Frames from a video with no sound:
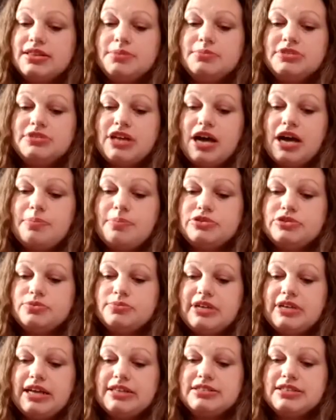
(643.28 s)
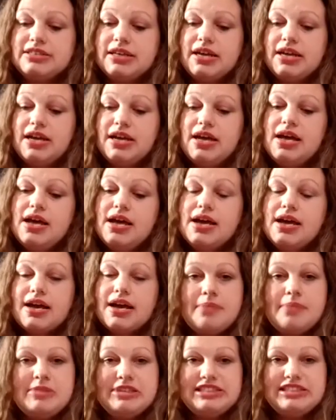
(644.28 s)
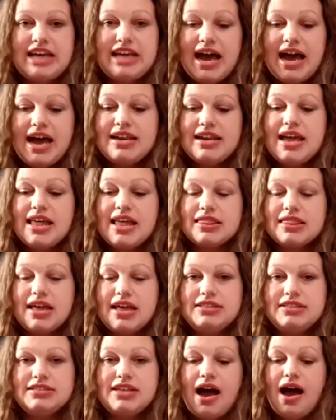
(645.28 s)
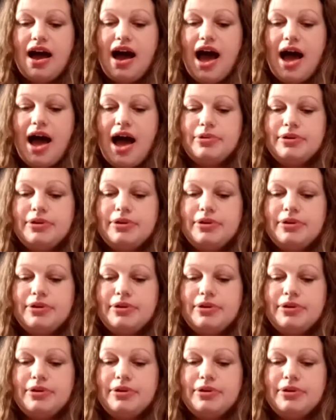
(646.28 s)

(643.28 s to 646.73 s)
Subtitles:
them stop us from dancing. Come inside and let's hop."